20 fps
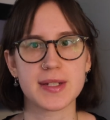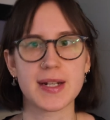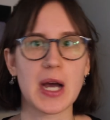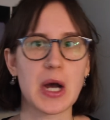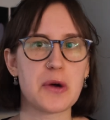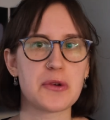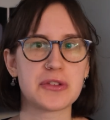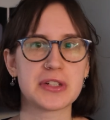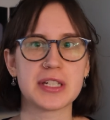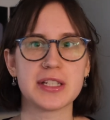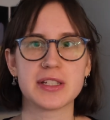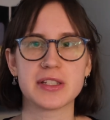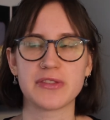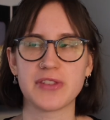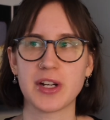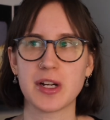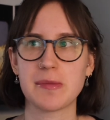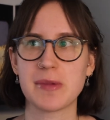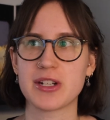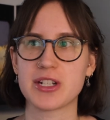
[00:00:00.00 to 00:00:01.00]
However, he is
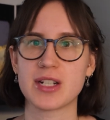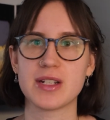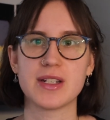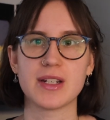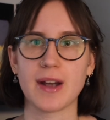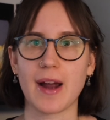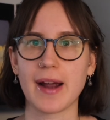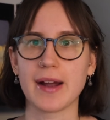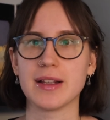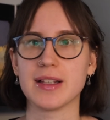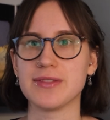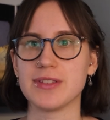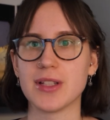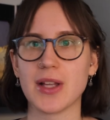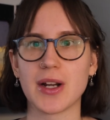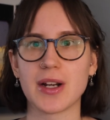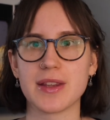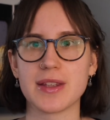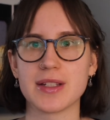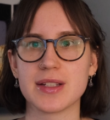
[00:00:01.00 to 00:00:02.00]
very much in denial of a
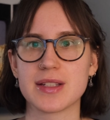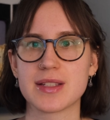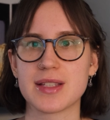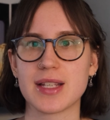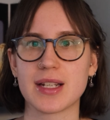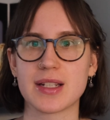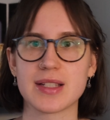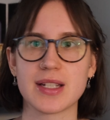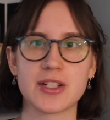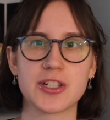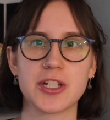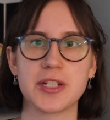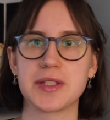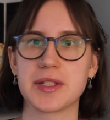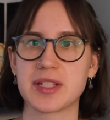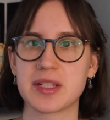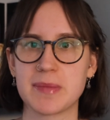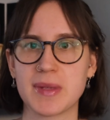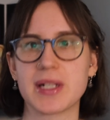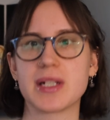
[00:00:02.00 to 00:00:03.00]
lot of these things that she's
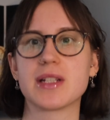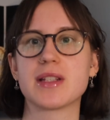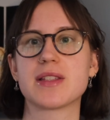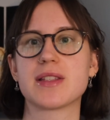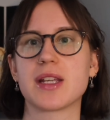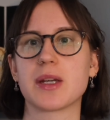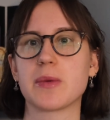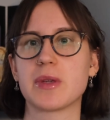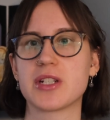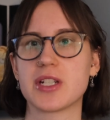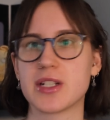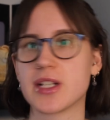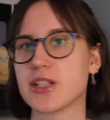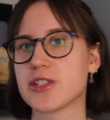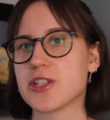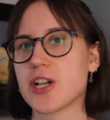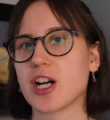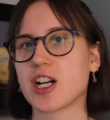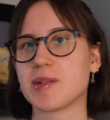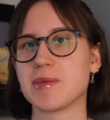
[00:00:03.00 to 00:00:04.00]
experiencing when she does
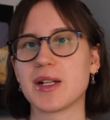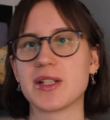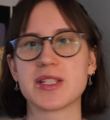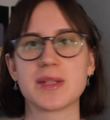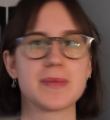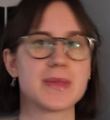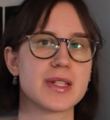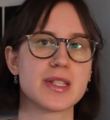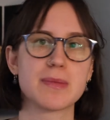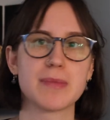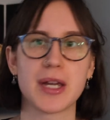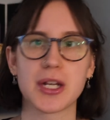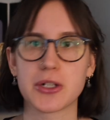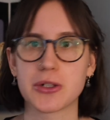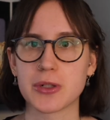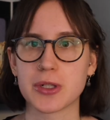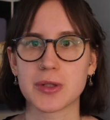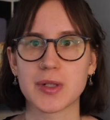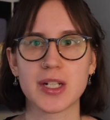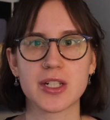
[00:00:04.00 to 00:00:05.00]
talk about some of these
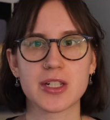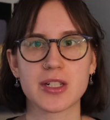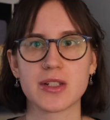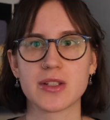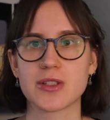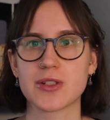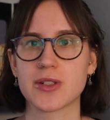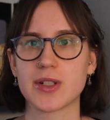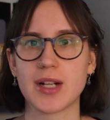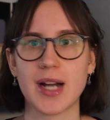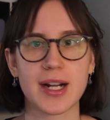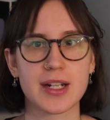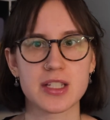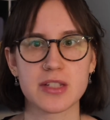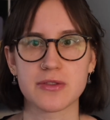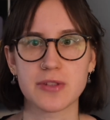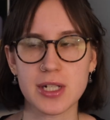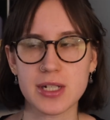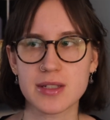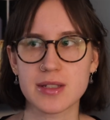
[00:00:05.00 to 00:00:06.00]
microaggressions or acts
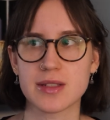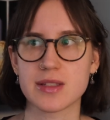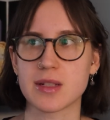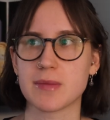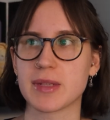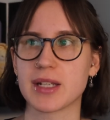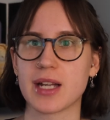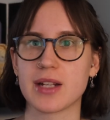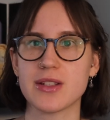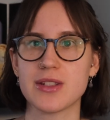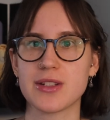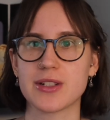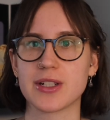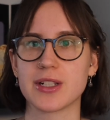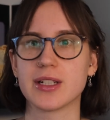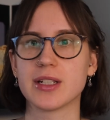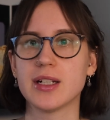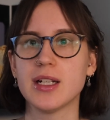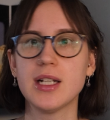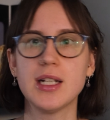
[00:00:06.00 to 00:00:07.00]
of racism against
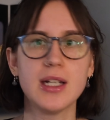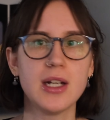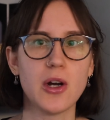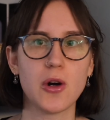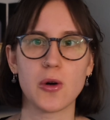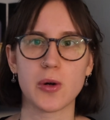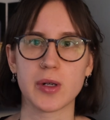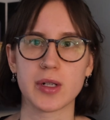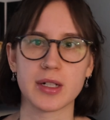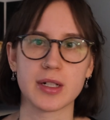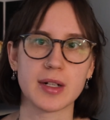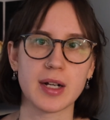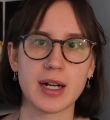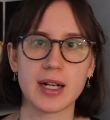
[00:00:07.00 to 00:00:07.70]
her or